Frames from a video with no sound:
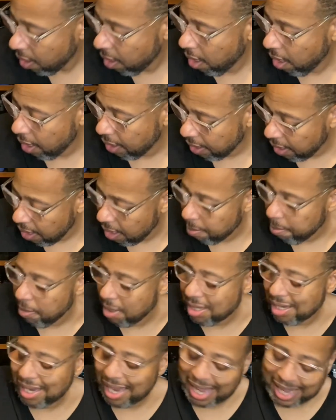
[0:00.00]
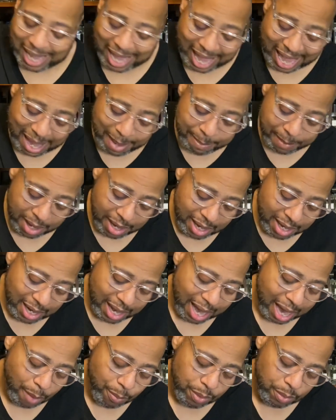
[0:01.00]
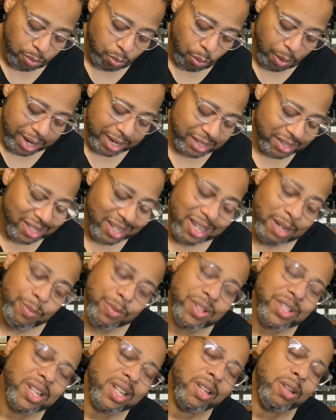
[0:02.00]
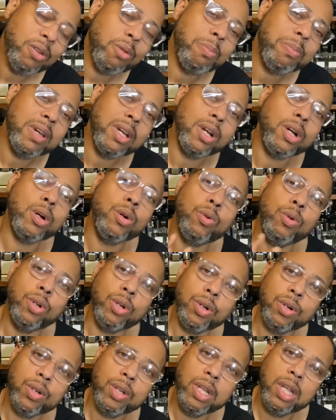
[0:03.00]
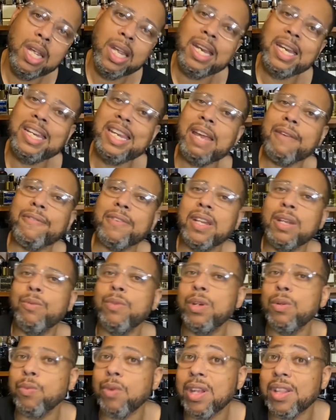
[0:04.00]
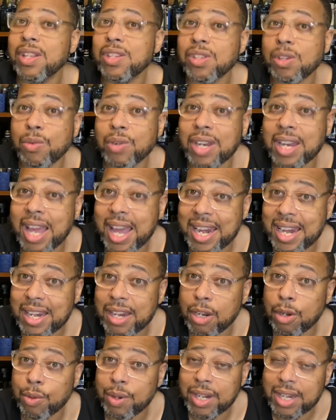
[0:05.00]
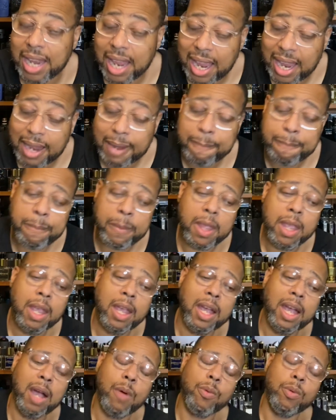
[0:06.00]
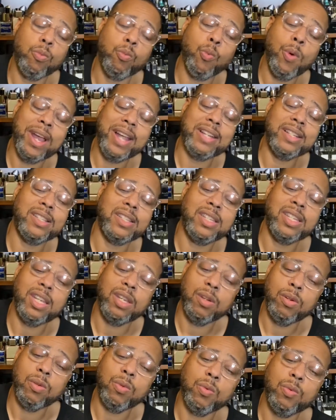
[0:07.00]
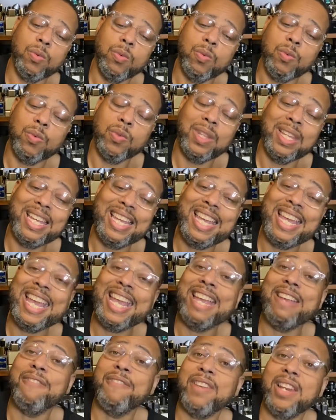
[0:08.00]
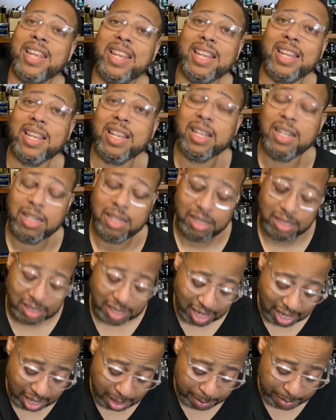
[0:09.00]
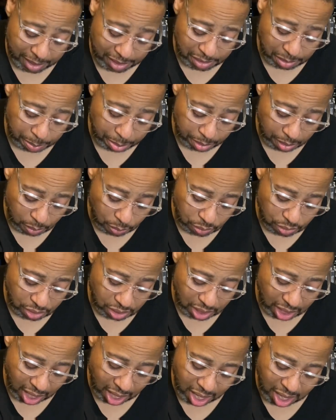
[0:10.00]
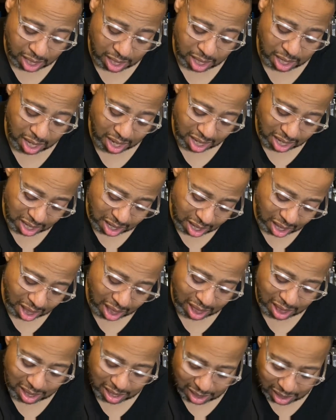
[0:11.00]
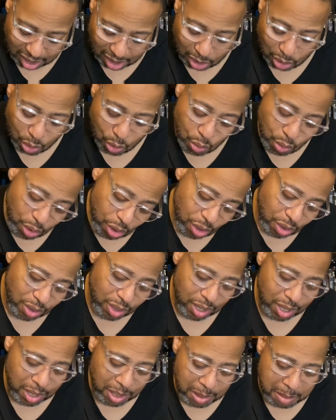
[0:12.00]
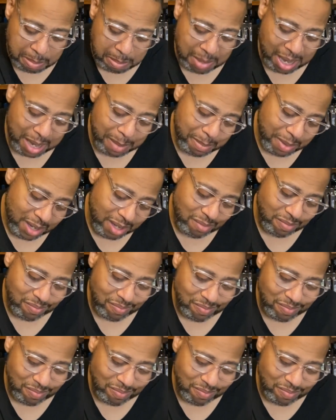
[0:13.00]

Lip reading: again, much like A-Man, I would wait till it was a little bit cooler. Definitely wouldn't wear this on a 90 degree day. I would wait till the evening time has approached and cooler, maybe